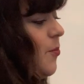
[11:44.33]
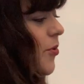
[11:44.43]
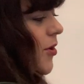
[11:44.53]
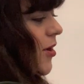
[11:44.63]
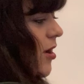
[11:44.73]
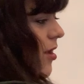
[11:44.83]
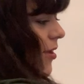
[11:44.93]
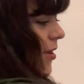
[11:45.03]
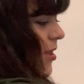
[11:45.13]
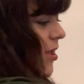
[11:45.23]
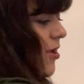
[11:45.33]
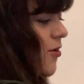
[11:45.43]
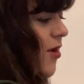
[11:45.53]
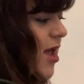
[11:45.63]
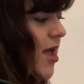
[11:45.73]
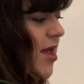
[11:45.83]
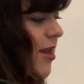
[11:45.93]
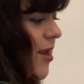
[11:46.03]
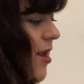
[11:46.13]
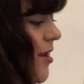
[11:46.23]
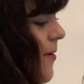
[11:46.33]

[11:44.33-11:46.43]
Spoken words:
Put on gear and